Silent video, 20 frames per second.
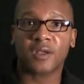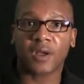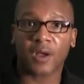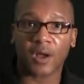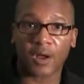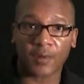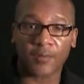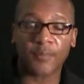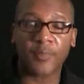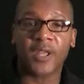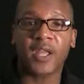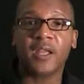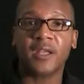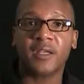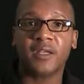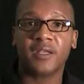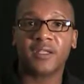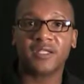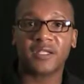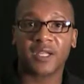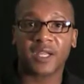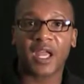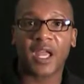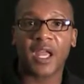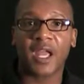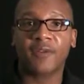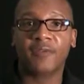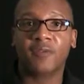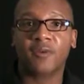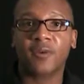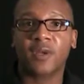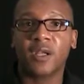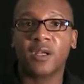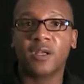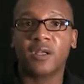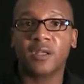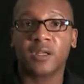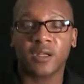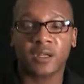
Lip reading: of paintings that I have created,